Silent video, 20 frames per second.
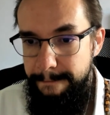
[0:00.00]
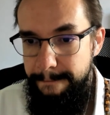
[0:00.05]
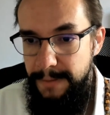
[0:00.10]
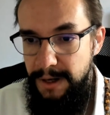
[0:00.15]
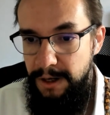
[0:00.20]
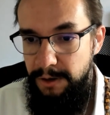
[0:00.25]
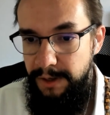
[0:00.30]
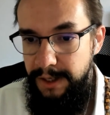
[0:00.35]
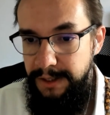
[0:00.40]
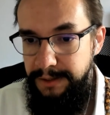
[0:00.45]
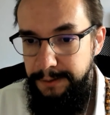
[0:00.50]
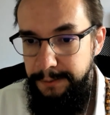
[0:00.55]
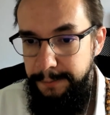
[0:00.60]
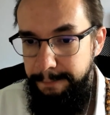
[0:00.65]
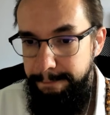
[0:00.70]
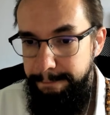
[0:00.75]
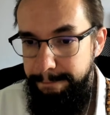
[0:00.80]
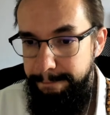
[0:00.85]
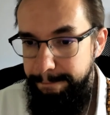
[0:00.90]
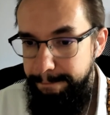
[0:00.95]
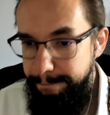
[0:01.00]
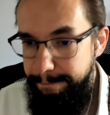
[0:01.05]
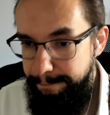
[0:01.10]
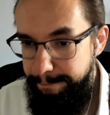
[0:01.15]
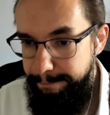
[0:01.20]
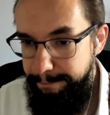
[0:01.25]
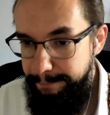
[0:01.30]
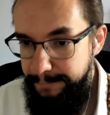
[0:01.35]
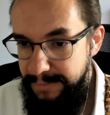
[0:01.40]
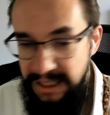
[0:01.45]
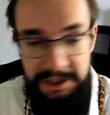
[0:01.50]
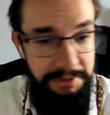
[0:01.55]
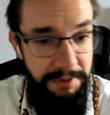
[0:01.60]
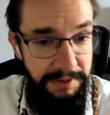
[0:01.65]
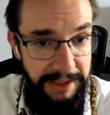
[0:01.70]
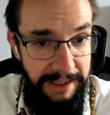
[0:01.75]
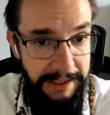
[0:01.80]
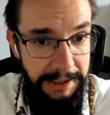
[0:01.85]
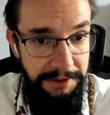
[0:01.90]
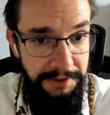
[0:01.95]
All right, thanks for
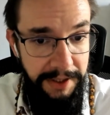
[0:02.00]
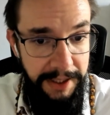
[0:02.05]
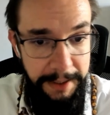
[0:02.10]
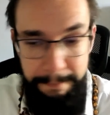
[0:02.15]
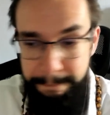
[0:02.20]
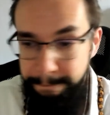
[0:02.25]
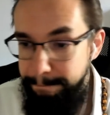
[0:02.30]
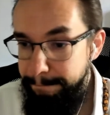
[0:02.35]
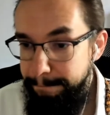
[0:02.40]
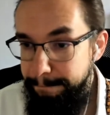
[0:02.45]
attending today.